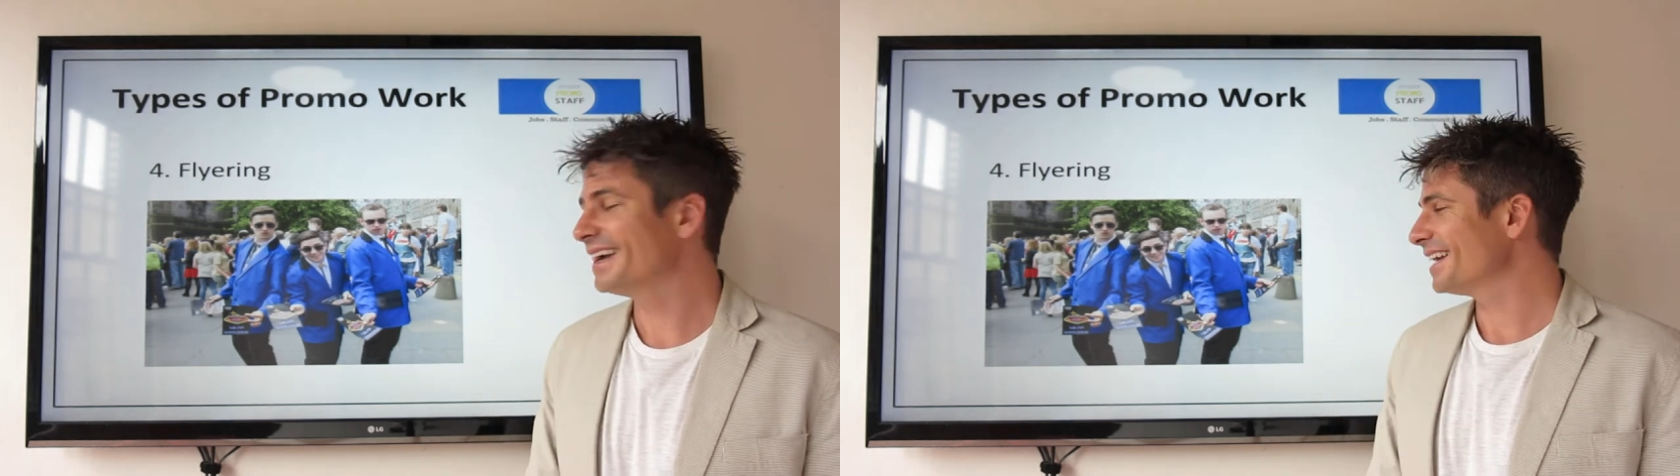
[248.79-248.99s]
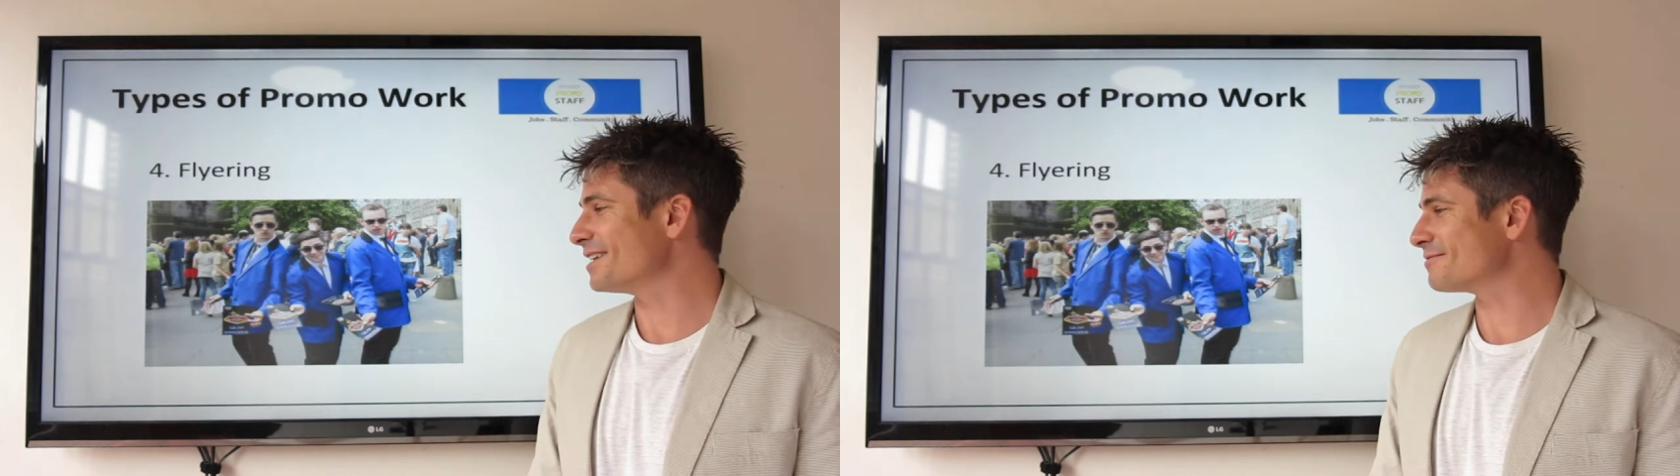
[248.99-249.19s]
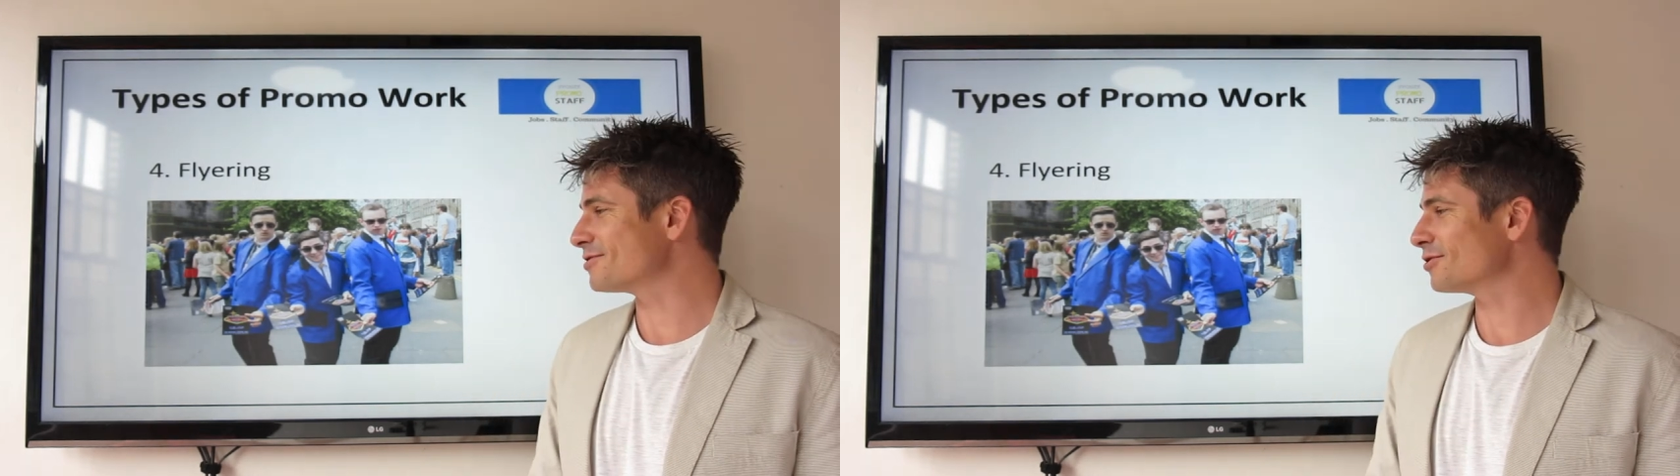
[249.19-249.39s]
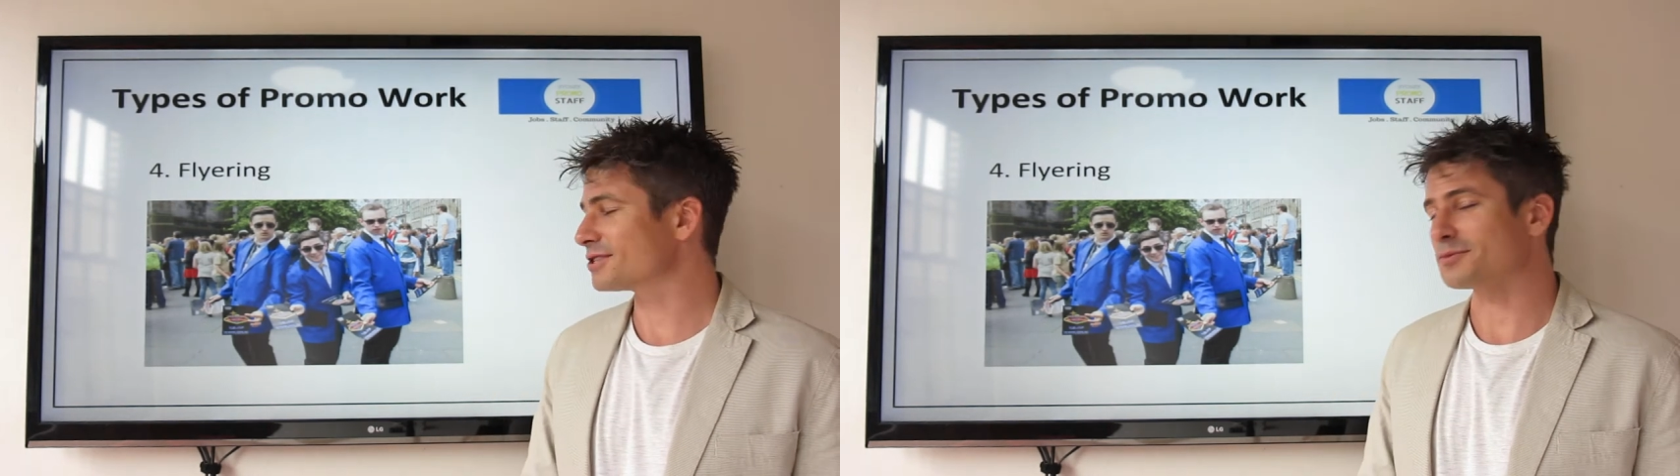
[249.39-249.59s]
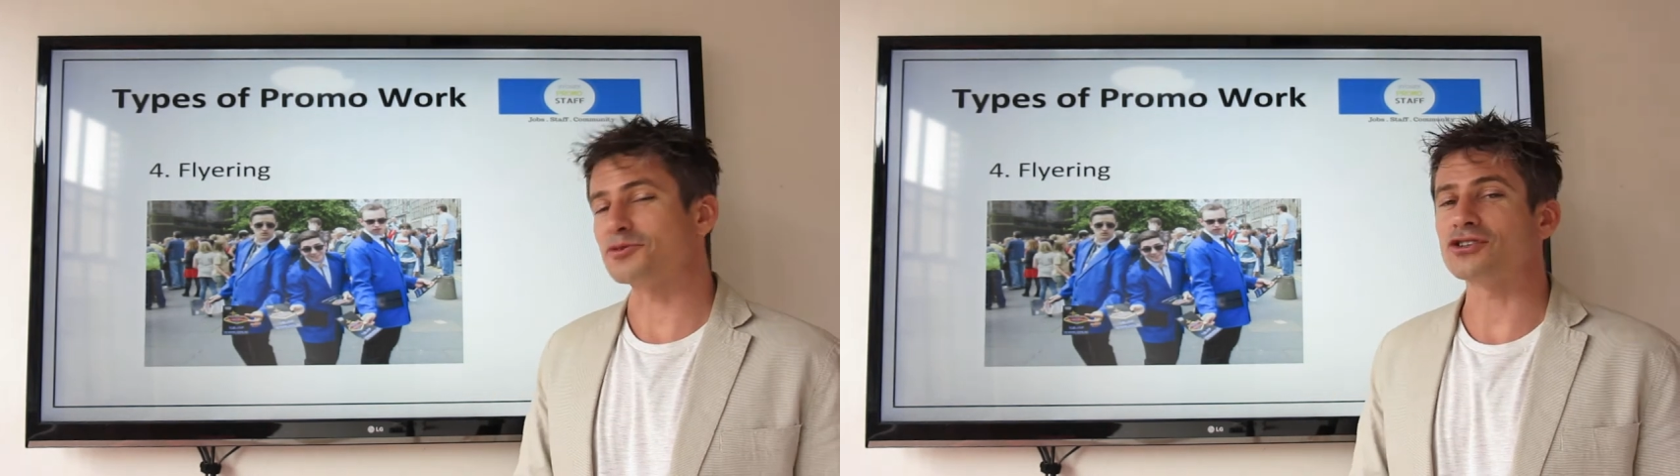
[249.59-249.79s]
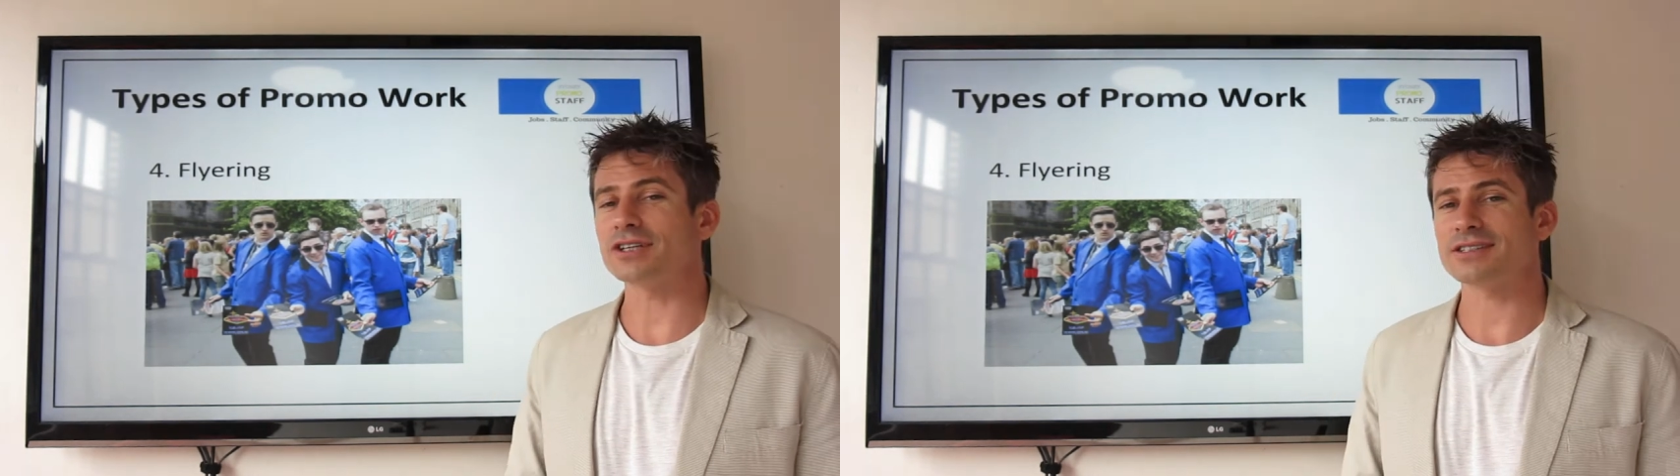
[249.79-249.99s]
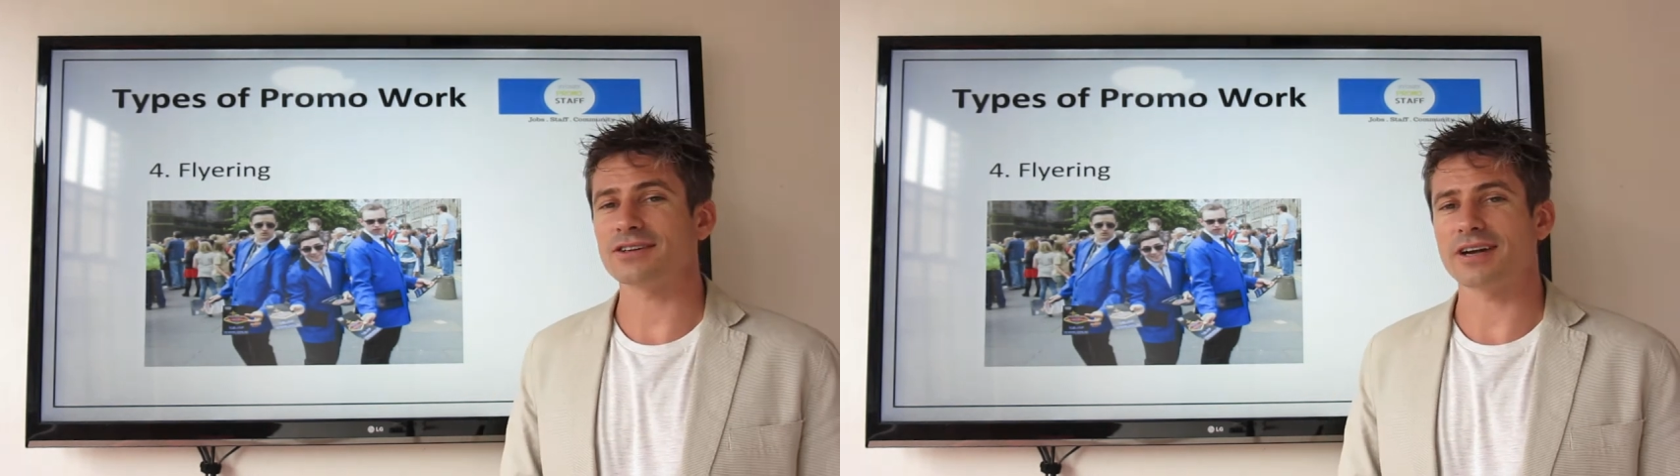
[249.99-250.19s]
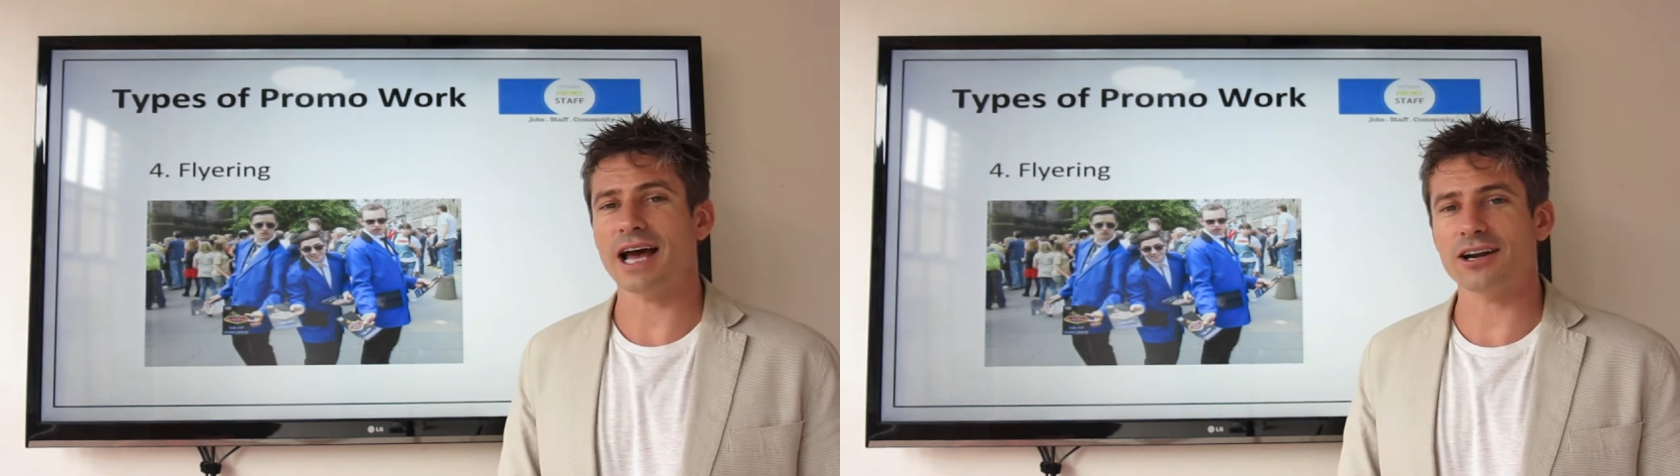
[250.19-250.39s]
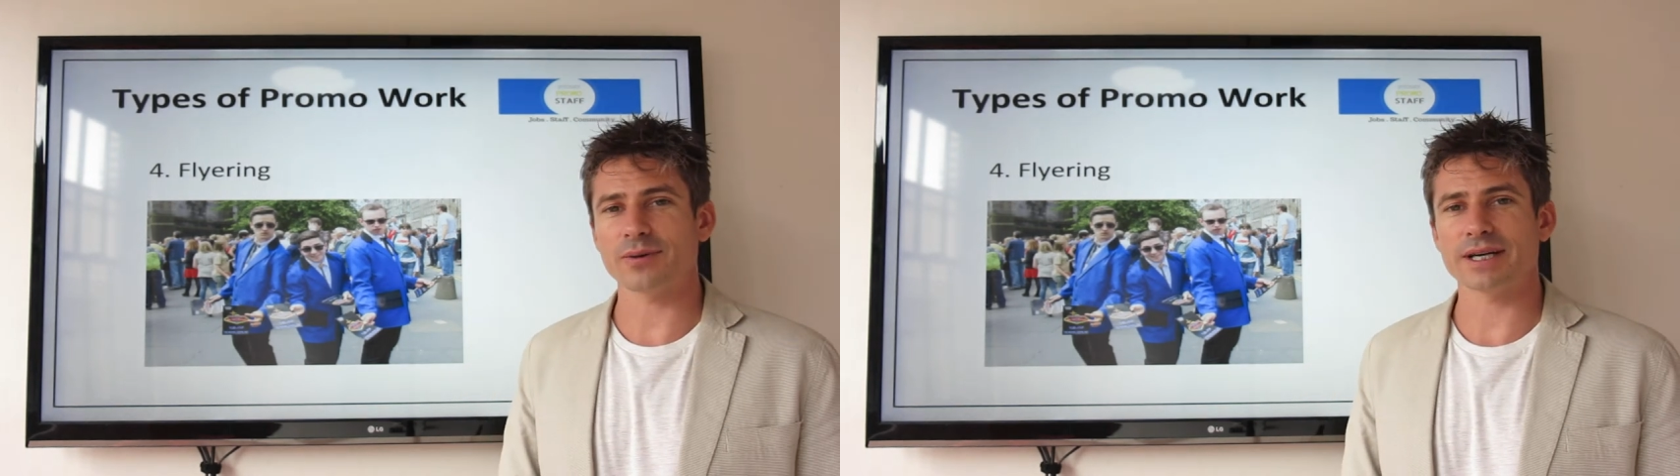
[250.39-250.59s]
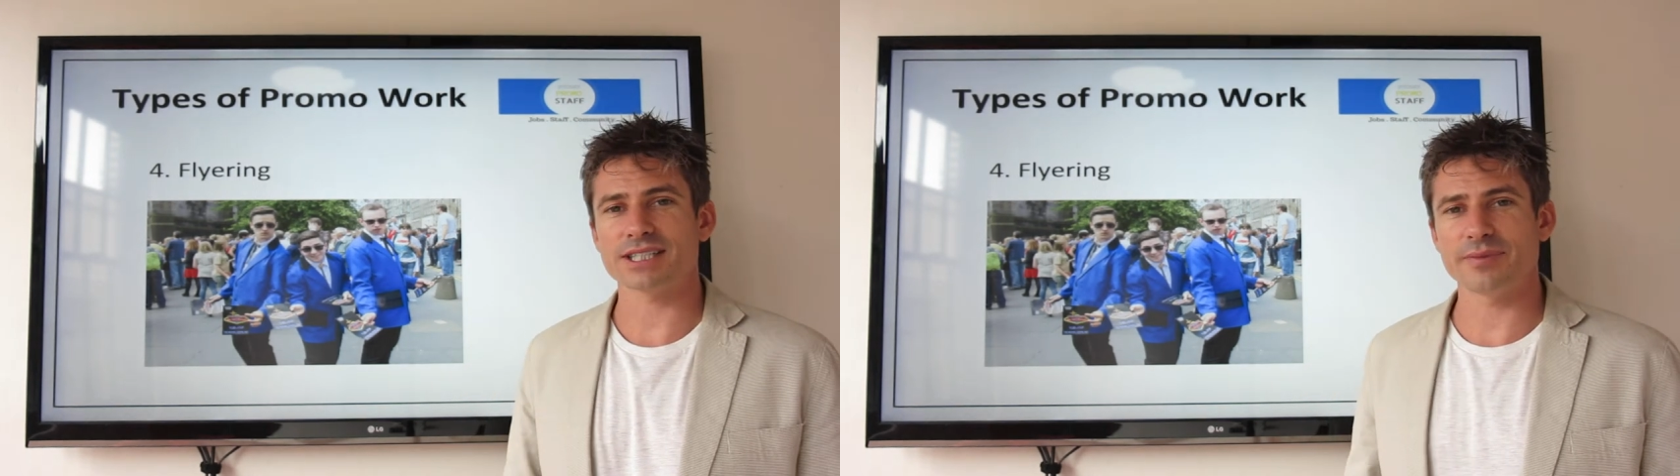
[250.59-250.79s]
if you know some tricks on how
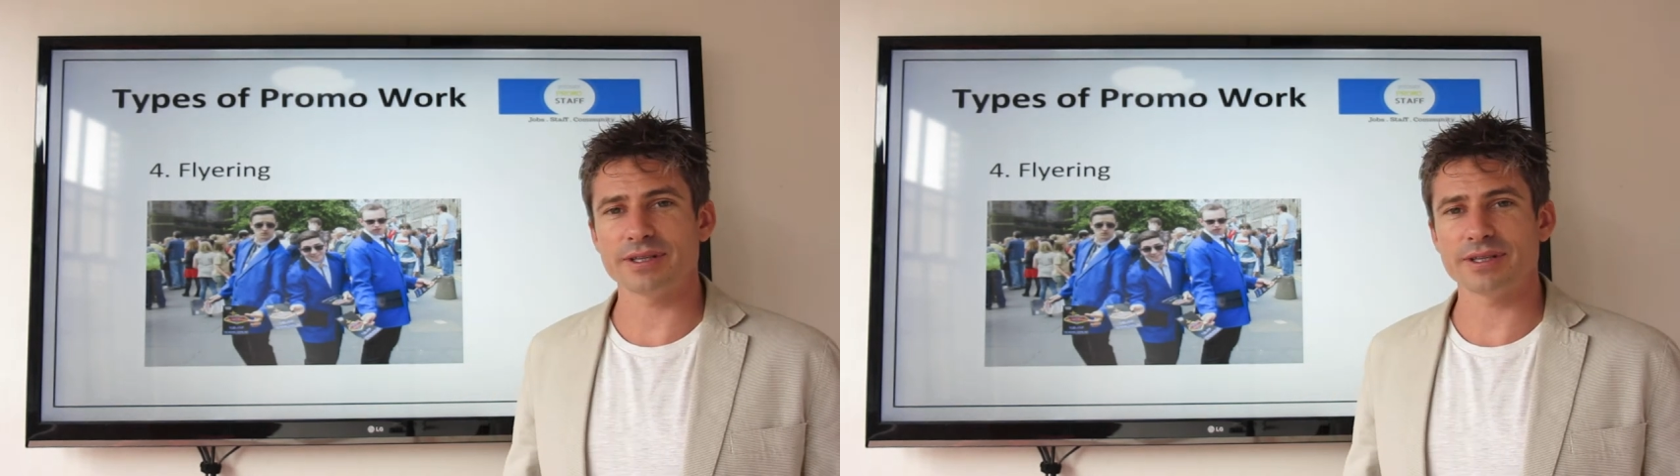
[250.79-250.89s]
to actually